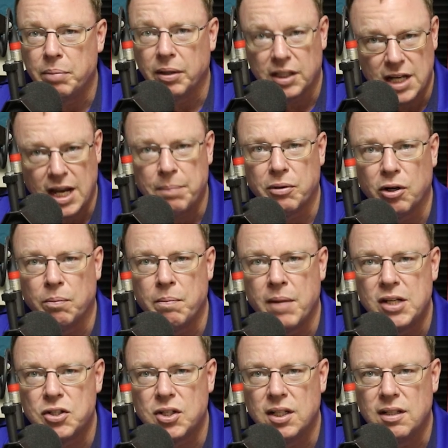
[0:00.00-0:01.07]
Billy Napier
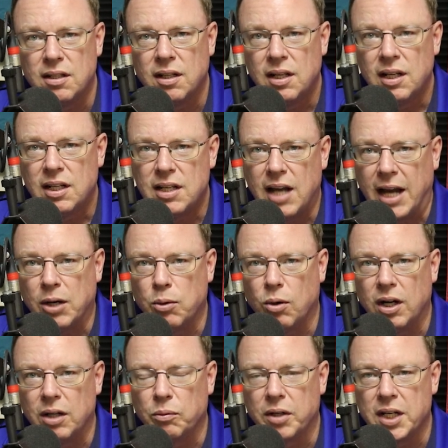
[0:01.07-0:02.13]
mentioned
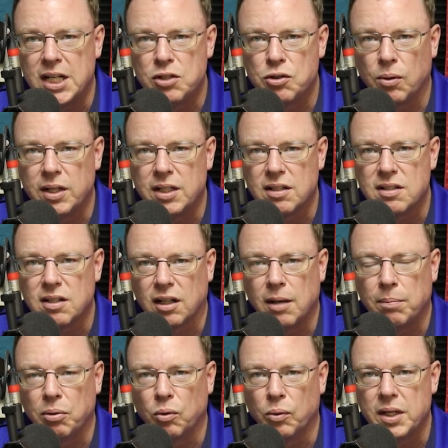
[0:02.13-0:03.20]
Nay'Quan when he joined us a
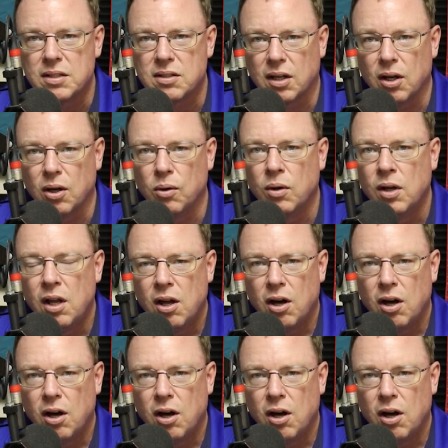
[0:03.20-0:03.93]
couple weeks ago